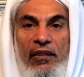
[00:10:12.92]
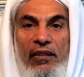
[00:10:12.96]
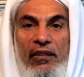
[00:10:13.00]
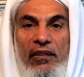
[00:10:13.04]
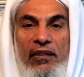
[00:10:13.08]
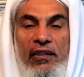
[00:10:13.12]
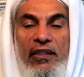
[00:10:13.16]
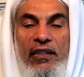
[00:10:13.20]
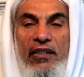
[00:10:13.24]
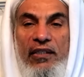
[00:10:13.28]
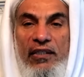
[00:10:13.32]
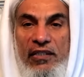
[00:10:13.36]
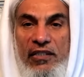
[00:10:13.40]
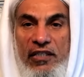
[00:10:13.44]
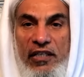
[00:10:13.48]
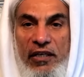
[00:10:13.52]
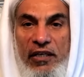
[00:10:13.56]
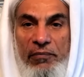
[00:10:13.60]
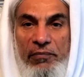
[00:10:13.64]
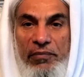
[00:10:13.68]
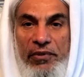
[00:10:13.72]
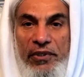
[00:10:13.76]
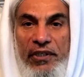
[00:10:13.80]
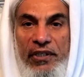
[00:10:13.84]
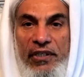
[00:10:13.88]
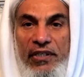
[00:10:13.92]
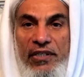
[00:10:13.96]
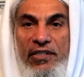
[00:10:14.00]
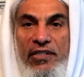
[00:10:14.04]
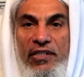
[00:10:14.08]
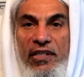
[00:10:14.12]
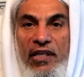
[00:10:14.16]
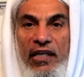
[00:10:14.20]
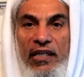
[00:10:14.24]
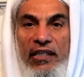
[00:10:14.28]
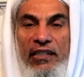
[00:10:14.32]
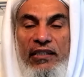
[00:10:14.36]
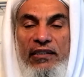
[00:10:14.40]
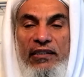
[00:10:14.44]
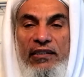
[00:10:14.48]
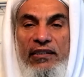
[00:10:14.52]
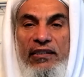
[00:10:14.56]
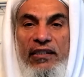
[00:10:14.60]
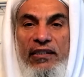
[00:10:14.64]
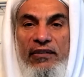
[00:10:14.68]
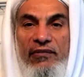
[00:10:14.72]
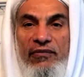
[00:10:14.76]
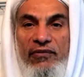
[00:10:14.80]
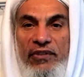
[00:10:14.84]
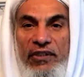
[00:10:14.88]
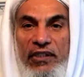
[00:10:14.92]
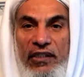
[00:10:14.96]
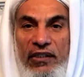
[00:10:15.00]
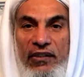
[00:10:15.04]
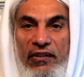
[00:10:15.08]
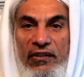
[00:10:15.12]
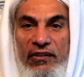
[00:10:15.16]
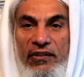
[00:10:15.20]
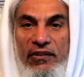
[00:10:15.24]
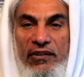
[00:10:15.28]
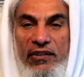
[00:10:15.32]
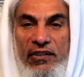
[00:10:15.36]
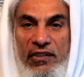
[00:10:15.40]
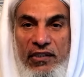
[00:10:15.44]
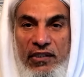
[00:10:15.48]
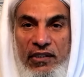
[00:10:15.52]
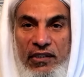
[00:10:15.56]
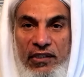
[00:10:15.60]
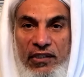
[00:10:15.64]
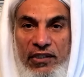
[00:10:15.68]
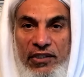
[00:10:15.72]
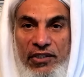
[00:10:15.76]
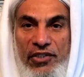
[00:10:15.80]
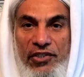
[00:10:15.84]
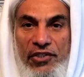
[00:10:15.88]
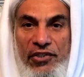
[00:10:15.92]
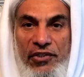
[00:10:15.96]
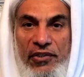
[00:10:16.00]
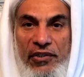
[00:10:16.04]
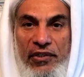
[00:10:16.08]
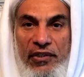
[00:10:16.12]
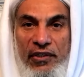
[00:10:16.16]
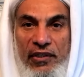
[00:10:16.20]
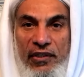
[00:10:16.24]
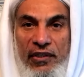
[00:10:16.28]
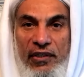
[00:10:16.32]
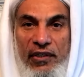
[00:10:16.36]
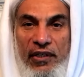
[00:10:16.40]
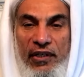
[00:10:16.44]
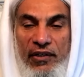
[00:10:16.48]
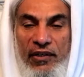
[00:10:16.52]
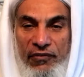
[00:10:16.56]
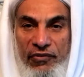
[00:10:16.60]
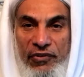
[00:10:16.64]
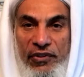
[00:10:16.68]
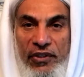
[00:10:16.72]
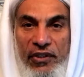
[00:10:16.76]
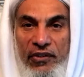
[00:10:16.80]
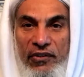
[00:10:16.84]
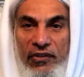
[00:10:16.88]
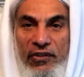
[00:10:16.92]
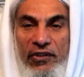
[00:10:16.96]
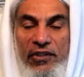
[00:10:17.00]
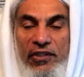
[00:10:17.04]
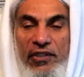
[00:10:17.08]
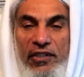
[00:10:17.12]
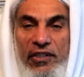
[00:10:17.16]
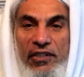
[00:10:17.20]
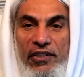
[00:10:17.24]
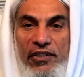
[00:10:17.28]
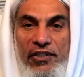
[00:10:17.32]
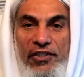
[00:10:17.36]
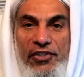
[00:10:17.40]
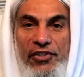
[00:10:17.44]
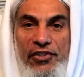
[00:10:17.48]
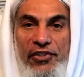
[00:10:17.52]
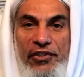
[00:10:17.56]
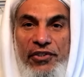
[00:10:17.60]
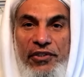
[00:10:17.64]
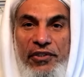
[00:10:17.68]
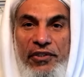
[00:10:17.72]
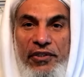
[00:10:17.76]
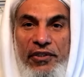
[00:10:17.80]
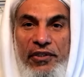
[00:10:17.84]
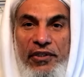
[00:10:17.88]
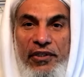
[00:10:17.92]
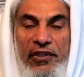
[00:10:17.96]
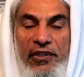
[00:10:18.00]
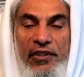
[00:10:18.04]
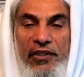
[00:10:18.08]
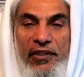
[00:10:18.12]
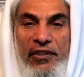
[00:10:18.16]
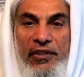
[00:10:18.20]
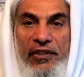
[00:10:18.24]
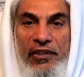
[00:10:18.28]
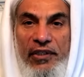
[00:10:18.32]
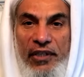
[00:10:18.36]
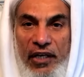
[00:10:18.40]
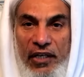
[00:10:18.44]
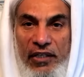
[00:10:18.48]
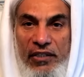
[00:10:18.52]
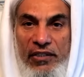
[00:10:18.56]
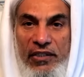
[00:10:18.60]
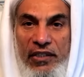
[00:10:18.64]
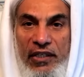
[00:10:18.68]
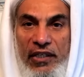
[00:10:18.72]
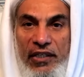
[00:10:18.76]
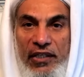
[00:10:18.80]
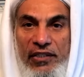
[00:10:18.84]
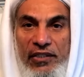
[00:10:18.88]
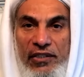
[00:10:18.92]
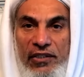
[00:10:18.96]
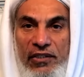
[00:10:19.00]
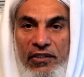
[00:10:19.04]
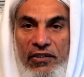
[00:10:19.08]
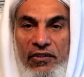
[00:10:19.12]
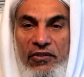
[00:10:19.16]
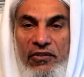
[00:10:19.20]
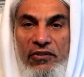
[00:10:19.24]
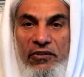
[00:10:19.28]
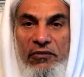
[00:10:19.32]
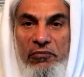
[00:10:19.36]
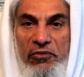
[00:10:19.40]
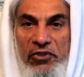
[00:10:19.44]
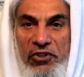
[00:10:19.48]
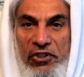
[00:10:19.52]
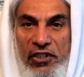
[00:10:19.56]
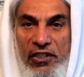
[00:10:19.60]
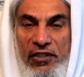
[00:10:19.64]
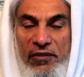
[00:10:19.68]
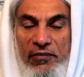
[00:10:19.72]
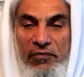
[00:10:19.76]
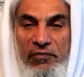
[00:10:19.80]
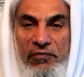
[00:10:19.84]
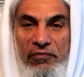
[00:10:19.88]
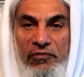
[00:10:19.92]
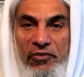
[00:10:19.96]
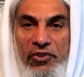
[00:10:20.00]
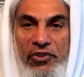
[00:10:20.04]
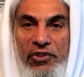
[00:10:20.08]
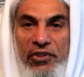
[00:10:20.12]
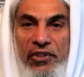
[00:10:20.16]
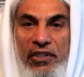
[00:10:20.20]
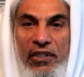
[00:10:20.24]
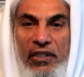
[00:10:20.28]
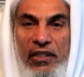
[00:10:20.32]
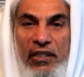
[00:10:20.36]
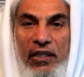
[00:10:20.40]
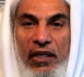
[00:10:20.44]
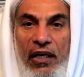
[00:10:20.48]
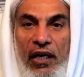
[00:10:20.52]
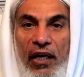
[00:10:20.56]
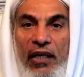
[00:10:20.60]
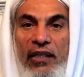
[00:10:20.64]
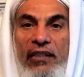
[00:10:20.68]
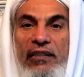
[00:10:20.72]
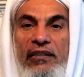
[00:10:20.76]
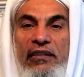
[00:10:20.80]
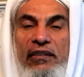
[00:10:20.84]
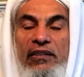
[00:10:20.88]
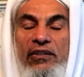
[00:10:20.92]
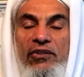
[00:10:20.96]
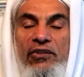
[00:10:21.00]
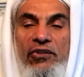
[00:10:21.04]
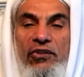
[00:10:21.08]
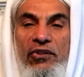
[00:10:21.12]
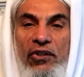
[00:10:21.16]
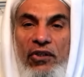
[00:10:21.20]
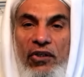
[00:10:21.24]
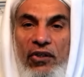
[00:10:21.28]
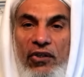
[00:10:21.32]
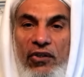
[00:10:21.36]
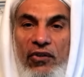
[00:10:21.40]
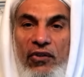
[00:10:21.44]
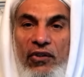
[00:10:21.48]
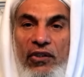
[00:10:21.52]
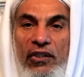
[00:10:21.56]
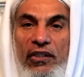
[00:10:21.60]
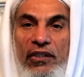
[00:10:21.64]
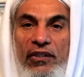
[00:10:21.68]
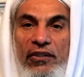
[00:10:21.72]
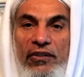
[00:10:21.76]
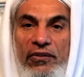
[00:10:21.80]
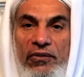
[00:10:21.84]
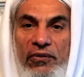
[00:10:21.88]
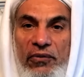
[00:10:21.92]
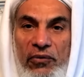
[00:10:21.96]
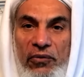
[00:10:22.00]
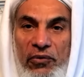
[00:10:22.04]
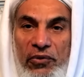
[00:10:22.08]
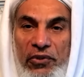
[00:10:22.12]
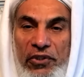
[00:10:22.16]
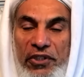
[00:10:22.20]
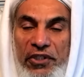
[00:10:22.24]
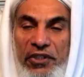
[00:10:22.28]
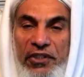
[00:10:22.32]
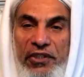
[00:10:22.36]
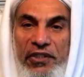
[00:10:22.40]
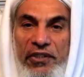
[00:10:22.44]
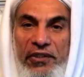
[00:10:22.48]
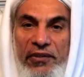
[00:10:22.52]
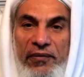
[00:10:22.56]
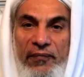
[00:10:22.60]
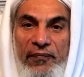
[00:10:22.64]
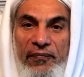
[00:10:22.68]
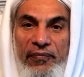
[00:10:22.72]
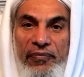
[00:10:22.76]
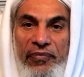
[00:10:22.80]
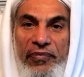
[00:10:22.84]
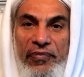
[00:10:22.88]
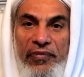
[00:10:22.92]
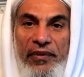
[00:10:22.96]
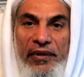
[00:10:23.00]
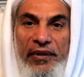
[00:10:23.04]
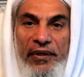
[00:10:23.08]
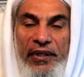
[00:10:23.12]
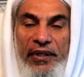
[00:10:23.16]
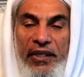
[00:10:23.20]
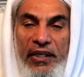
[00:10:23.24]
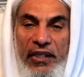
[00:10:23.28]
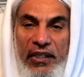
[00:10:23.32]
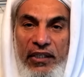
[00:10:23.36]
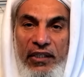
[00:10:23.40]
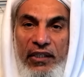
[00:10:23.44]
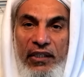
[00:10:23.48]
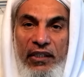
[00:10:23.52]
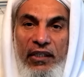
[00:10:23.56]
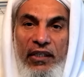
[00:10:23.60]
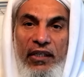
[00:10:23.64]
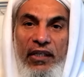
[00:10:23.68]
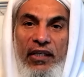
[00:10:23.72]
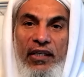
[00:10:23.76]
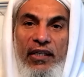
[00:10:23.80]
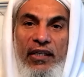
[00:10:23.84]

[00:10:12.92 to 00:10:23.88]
The contemporary science that we are going to teach, if we are going to teach that science to Muslims, is thoroughly rooted in